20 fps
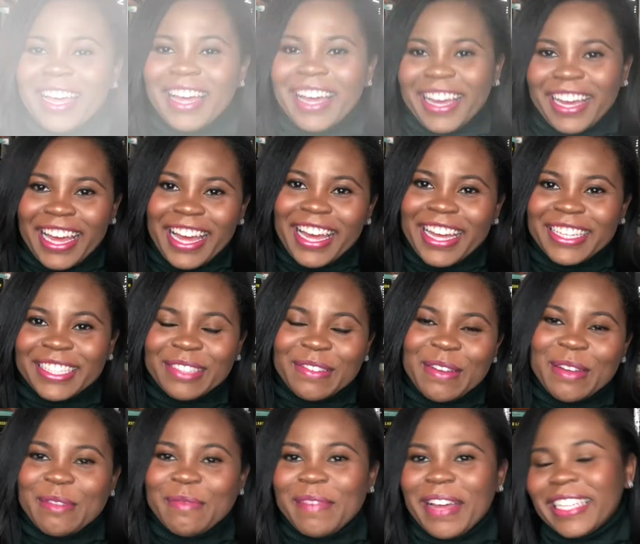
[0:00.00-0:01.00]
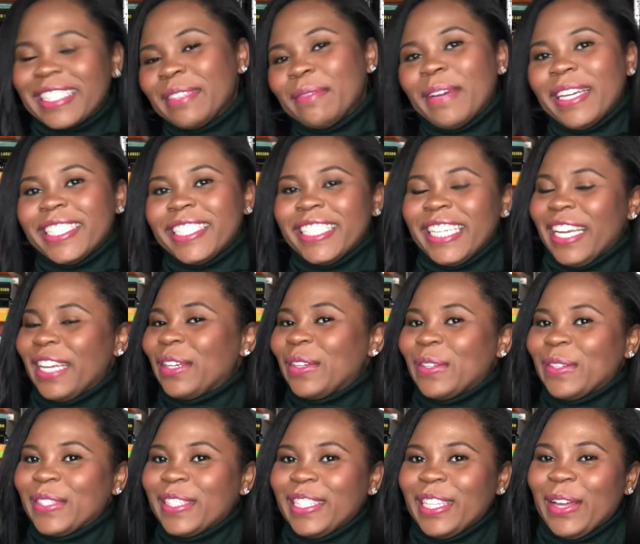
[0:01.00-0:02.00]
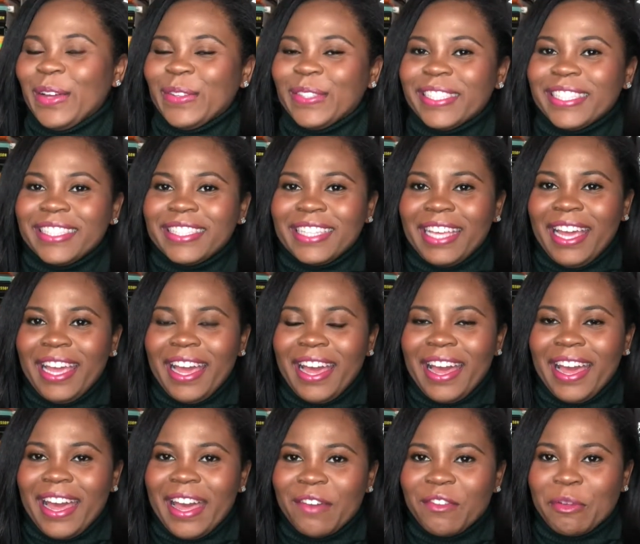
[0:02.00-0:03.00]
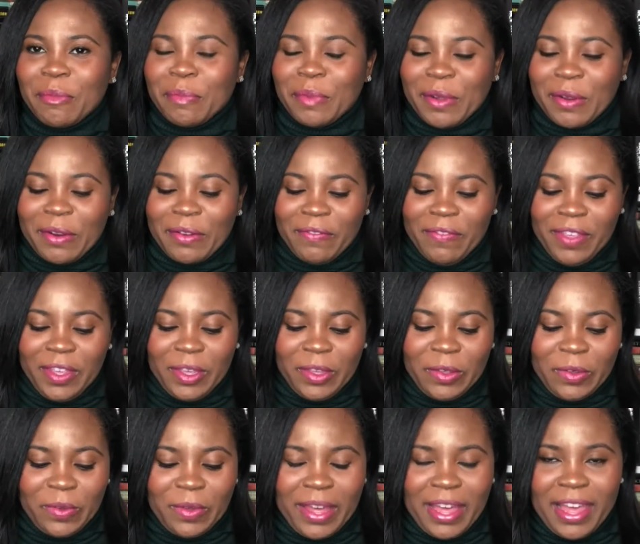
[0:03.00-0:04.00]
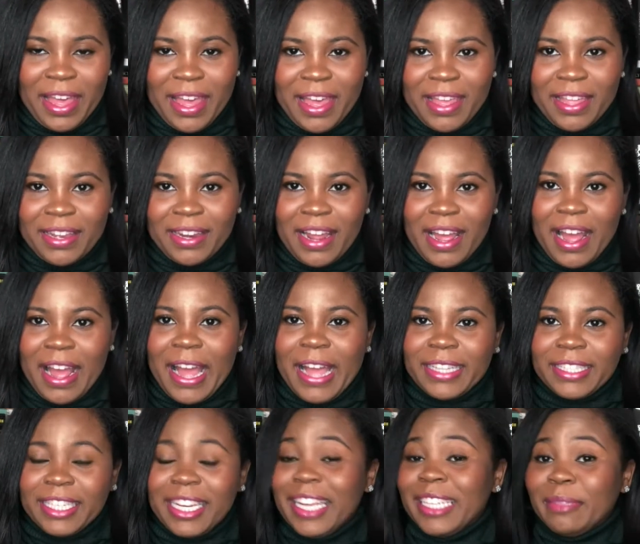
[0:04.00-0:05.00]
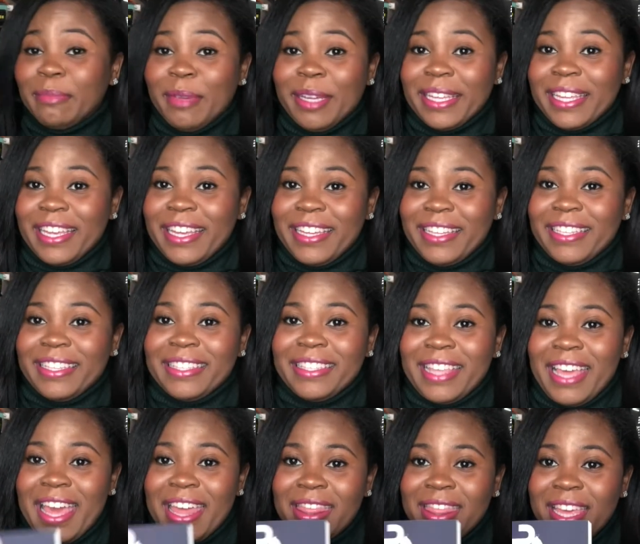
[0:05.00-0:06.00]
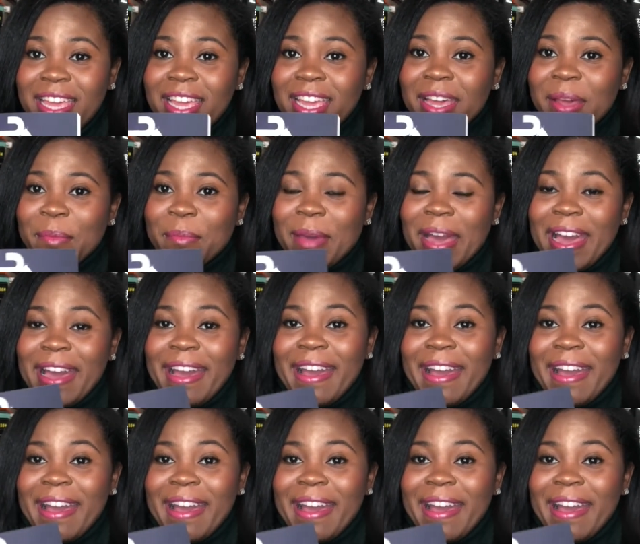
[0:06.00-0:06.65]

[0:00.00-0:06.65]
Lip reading: Hi guys, welcome back to my channel. So today I have a book review and today's book is Ethic by